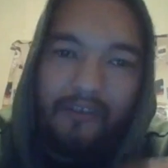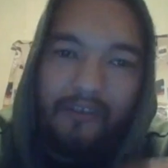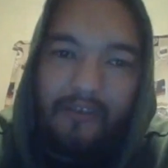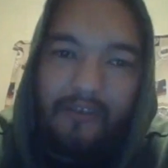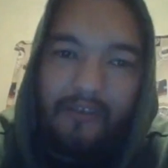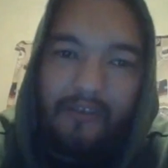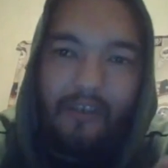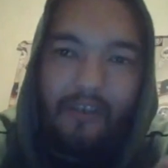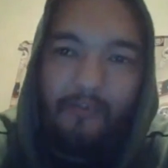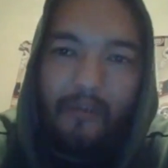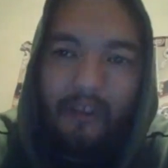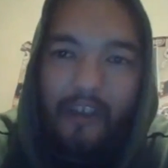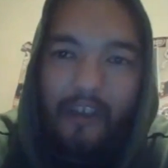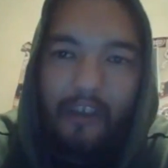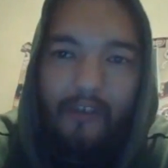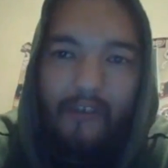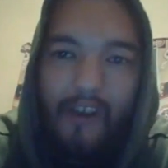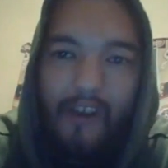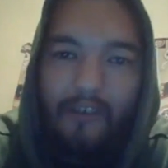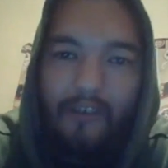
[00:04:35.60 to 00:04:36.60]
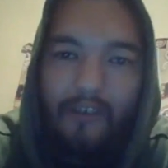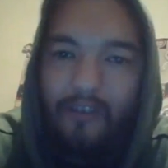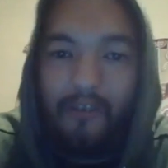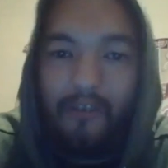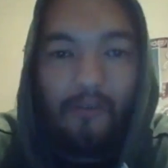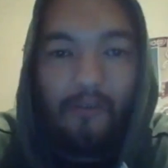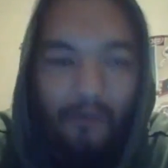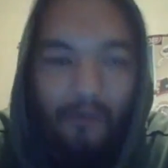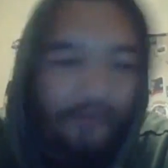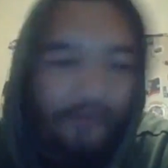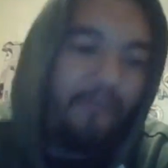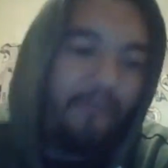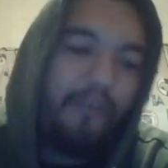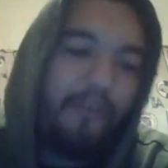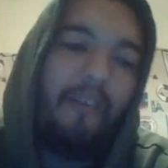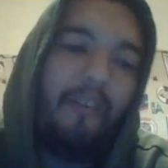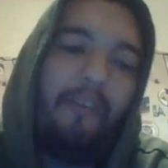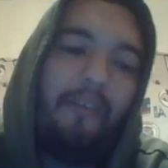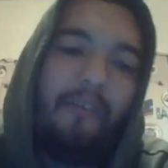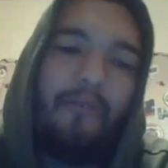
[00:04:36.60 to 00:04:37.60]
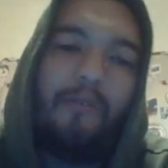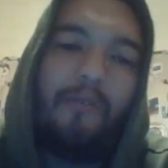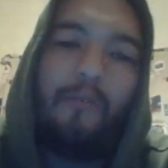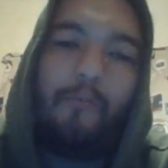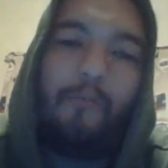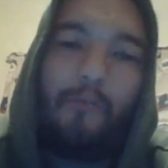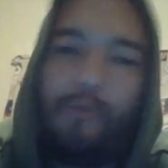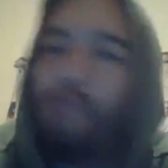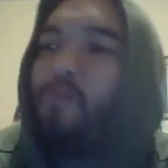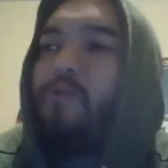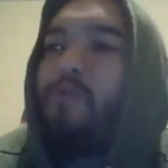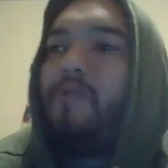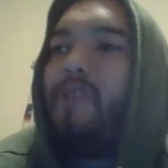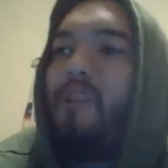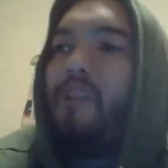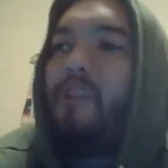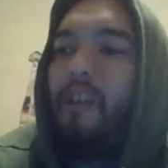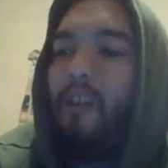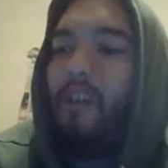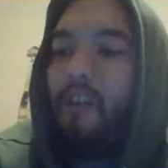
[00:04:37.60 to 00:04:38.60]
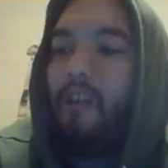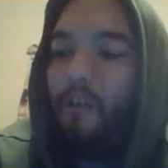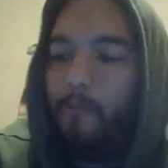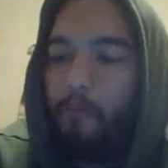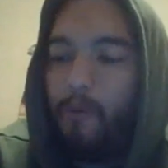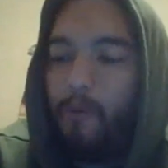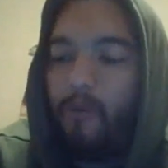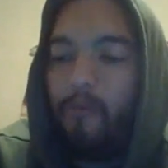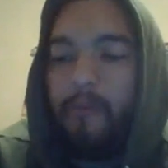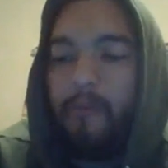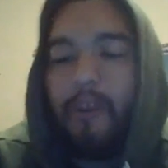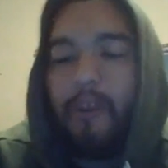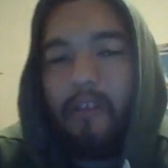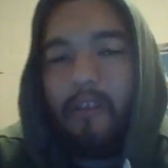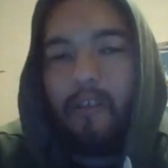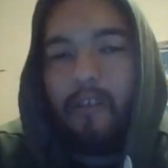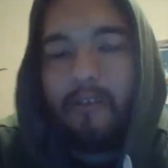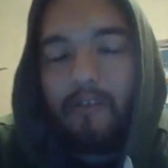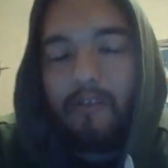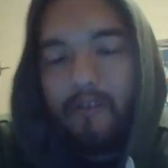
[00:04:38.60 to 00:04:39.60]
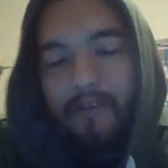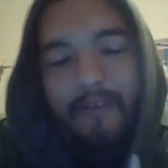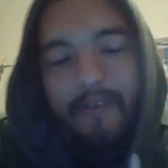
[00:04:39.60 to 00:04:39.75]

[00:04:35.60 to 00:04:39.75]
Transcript: just see them and they go out there, go do your thing, do your moves, boom, and it's just,